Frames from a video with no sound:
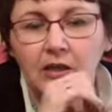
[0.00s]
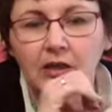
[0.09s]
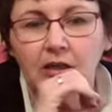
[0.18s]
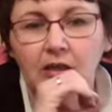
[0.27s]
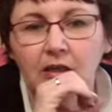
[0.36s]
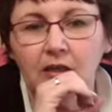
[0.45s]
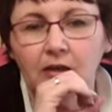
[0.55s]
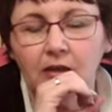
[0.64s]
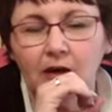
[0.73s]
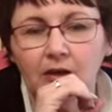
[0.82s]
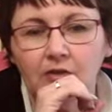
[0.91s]
in a
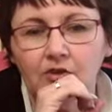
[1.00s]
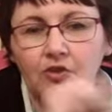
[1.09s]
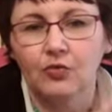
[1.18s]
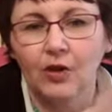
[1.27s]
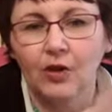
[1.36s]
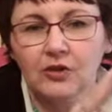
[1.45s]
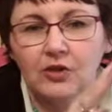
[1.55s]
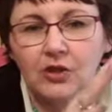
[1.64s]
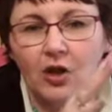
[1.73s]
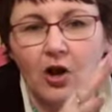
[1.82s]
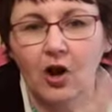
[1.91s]
direct,
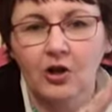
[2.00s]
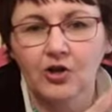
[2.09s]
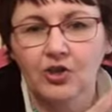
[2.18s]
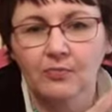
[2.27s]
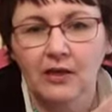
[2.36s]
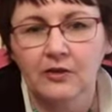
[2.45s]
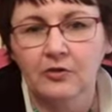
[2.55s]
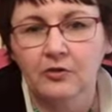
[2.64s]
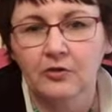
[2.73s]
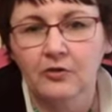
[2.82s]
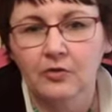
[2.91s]
harsh
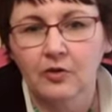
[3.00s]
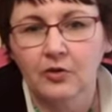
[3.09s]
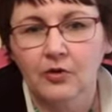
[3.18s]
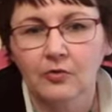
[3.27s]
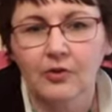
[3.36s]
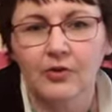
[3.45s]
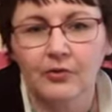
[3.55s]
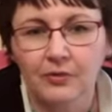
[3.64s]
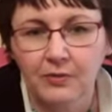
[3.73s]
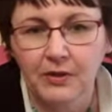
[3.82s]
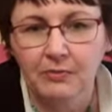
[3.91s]
manner with
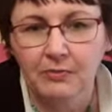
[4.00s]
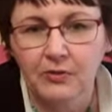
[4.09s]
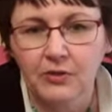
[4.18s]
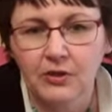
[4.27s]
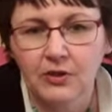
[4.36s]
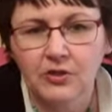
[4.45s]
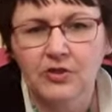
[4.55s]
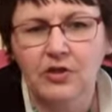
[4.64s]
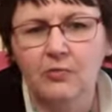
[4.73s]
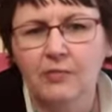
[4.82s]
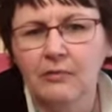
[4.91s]
other people.
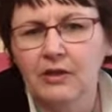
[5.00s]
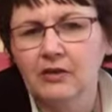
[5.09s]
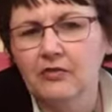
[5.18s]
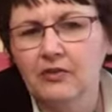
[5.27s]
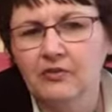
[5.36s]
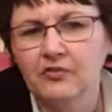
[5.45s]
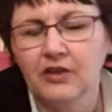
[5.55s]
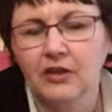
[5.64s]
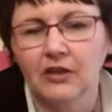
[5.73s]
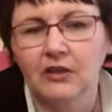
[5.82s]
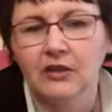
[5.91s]
So maybe if you're
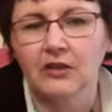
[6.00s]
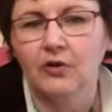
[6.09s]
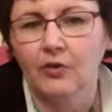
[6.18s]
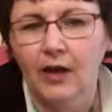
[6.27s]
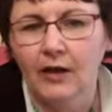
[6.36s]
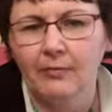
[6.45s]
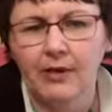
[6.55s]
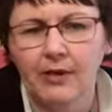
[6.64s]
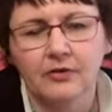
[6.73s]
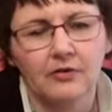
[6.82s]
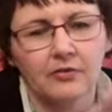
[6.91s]
feeling a little crabby,
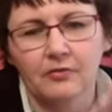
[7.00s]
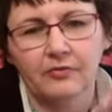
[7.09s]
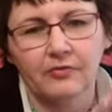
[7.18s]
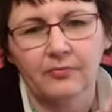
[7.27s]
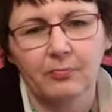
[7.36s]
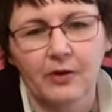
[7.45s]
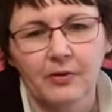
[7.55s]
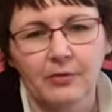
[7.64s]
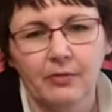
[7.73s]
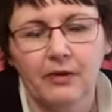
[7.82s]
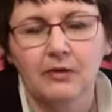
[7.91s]
pardon
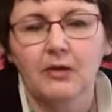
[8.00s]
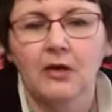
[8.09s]
the pun,